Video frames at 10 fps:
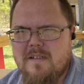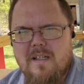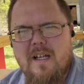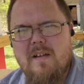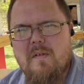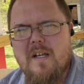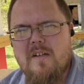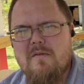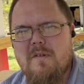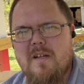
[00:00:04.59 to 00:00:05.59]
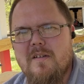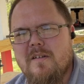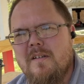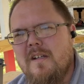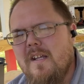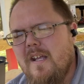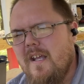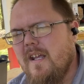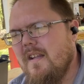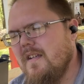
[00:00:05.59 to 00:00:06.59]
I've got a new gun.
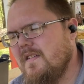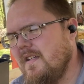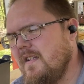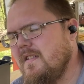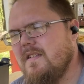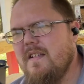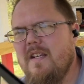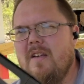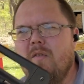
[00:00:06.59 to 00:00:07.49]
This is the